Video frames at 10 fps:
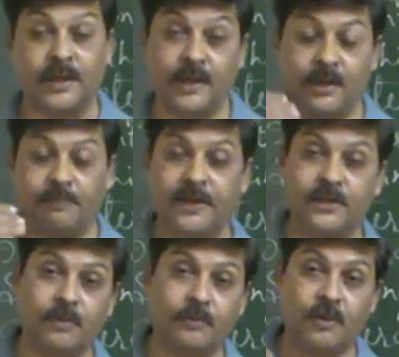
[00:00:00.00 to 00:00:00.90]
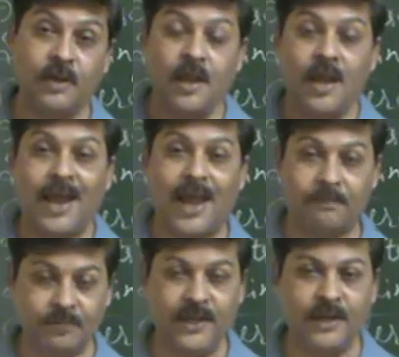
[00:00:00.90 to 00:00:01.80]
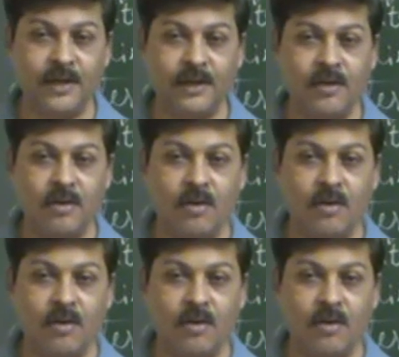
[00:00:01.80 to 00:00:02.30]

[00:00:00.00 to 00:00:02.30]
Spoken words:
It depends upon happening